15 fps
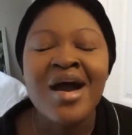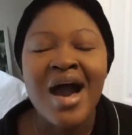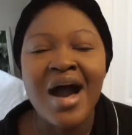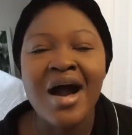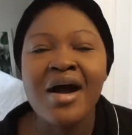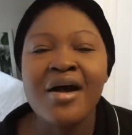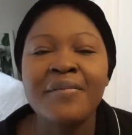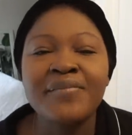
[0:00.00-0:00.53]

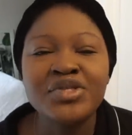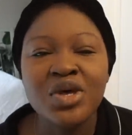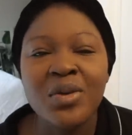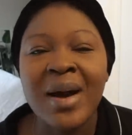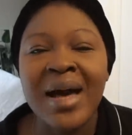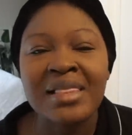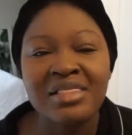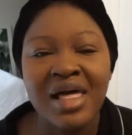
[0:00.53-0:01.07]

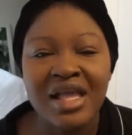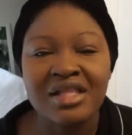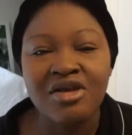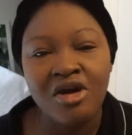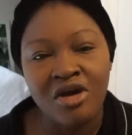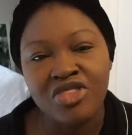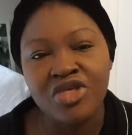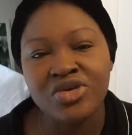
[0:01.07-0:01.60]
So I liked
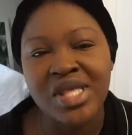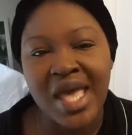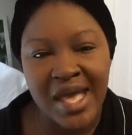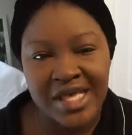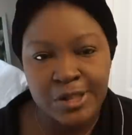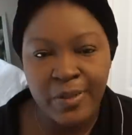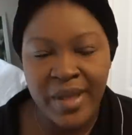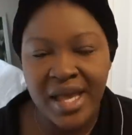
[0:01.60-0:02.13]
all those
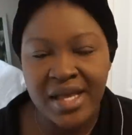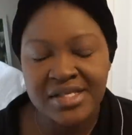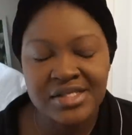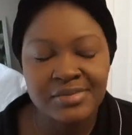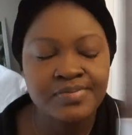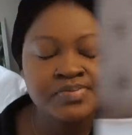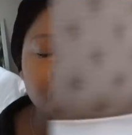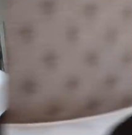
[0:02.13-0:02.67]
aspects.